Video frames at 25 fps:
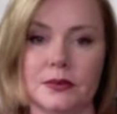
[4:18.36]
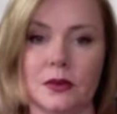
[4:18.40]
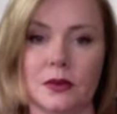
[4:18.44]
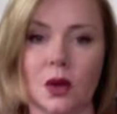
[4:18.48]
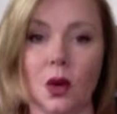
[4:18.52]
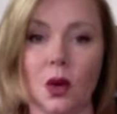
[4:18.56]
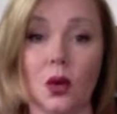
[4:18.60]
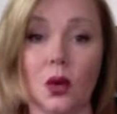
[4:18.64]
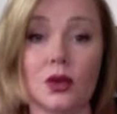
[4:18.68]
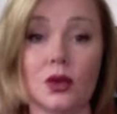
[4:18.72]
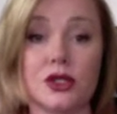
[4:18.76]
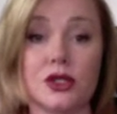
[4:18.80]

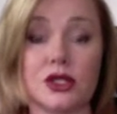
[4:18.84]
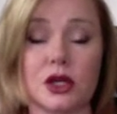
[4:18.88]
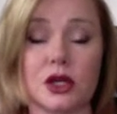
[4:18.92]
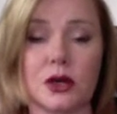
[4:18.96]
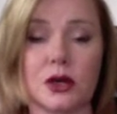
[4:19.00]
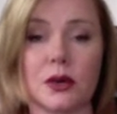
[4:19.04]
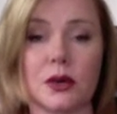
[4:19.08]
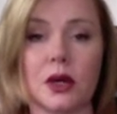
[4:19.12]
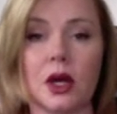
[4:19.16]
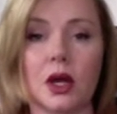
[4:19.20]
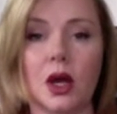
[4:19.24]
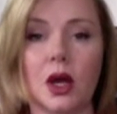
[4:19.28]
Also,
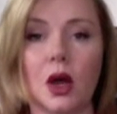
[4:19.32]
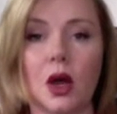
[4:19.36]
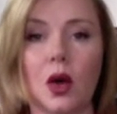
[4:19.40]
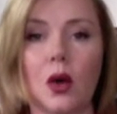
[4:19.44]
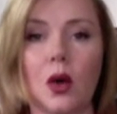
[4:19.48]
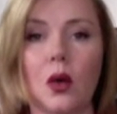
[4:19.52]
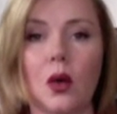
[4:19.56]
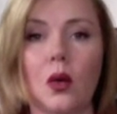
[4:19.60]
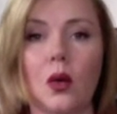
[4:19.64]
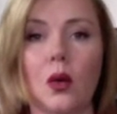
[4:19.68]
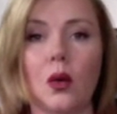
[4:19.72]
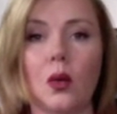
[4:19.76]

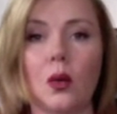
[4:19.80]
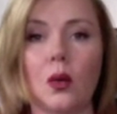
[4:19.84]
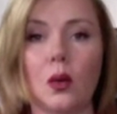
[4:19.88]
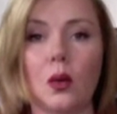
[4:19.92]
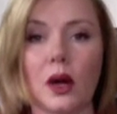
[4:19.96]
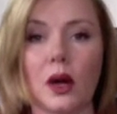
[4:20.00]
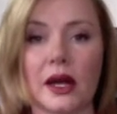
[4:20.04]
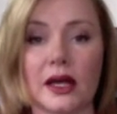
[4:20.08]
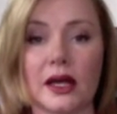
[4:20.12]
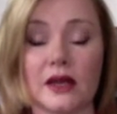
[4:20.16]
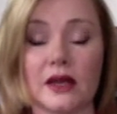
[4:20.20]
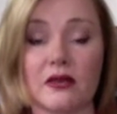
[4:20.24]

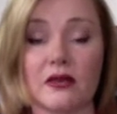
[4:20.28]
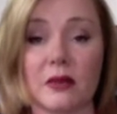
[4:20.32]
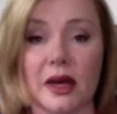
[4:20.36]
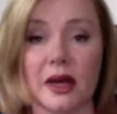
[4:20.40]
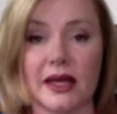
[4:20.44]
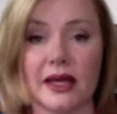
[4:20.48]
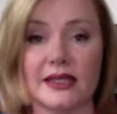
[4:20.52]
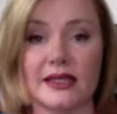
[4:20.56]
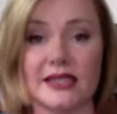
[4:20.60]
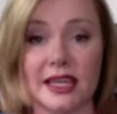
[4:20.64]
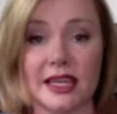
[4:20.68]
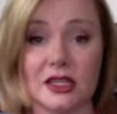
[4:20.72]
what I give my
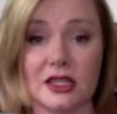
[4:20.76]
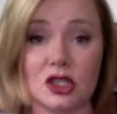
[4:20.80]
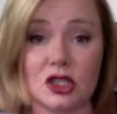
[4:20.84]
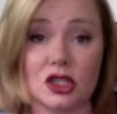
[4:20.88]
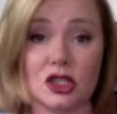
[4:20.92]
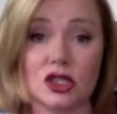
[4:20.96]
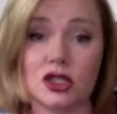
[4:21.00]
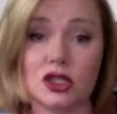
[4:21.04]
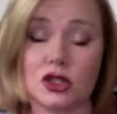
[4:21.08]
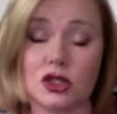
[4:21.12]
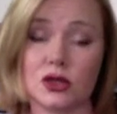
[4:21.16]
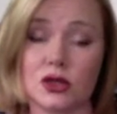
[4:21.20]

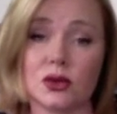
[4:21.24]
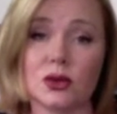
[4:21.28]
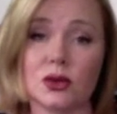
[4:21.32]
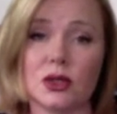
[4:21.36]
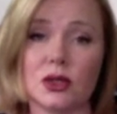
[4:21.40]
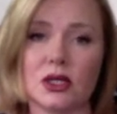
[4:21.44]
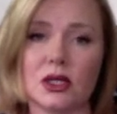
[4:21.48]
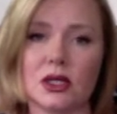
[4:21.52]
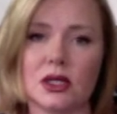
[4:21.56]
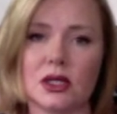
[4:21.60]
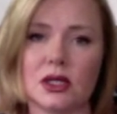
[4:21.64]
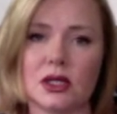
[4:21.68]
attention to
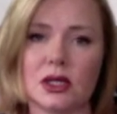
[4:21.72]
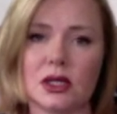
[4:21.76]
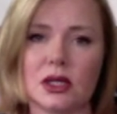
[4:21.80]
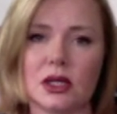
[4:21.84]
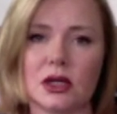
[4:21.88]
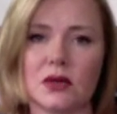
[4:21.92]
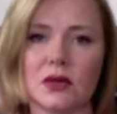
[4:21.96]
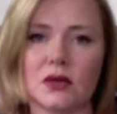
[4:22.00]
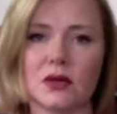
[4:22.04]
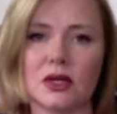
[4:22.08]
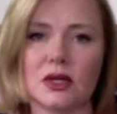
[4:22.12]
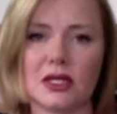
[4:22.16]

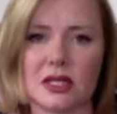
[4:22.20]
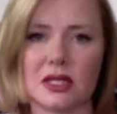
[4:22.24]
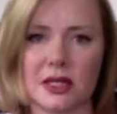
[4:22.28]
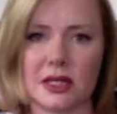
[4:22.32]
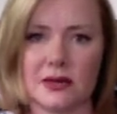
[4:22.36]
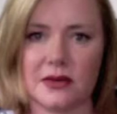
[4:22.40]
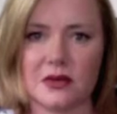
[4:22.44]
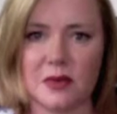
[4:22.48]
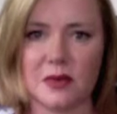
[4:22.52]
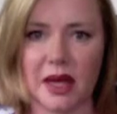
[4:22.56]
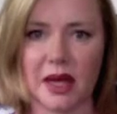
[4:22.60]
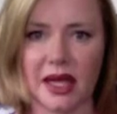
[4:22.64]

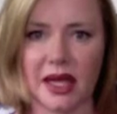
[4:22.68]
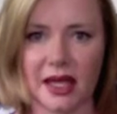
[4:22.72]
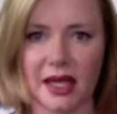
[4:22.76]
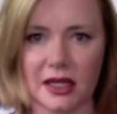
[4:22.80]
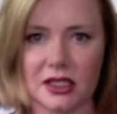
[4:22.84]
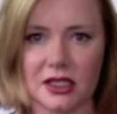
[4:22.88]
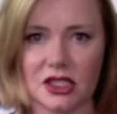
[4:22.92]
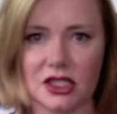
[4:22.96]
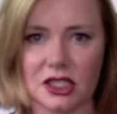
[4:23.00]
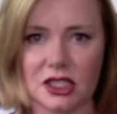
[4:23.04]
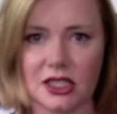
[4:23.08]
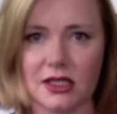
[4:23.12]
receives my
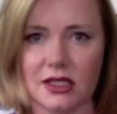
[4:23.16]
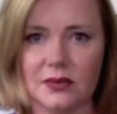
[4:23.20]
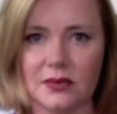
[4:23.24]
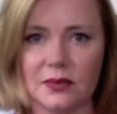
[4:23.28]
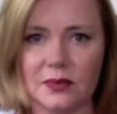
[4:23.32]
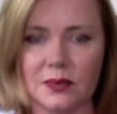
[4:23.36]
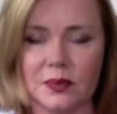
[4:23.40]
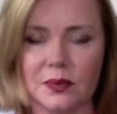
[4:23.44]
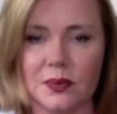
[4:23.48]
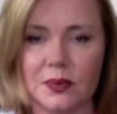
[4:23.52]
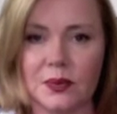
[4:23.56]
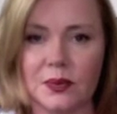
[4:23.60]
energy
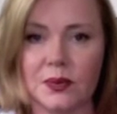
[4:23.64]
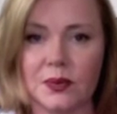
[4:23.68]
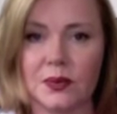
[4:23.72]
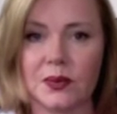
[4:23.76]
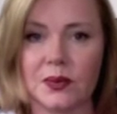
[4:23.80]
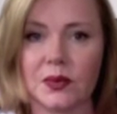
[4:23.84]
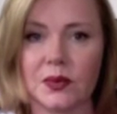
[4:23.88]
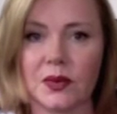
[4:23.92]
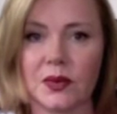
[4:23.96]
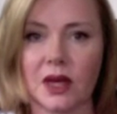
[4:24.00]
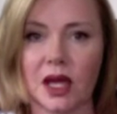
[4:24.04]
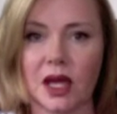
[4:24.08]

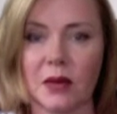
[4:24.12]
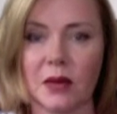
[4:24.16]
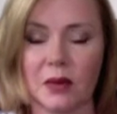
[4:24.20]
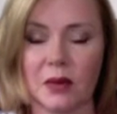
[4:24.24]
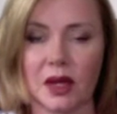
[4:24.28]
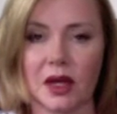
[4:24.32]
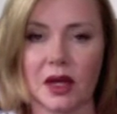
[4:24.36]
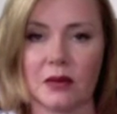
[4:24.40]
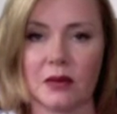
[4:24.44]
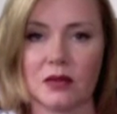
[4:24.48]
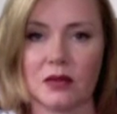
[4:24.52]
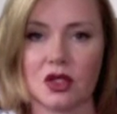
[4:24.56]
and
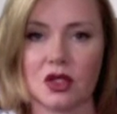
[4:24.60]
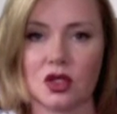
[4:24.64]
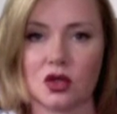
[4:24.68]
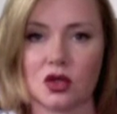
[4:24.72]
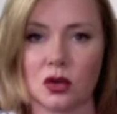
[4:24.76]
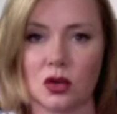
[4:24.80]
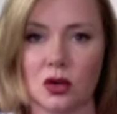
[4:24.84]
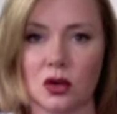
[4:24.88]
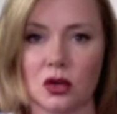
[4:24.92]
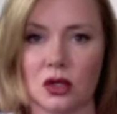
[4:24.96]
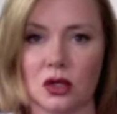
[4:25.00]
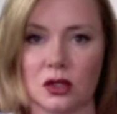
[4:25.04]
becomes
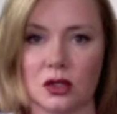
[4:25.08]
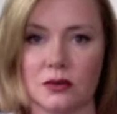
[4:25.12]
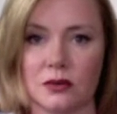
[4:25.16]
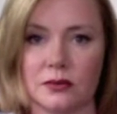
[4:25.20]
stronger.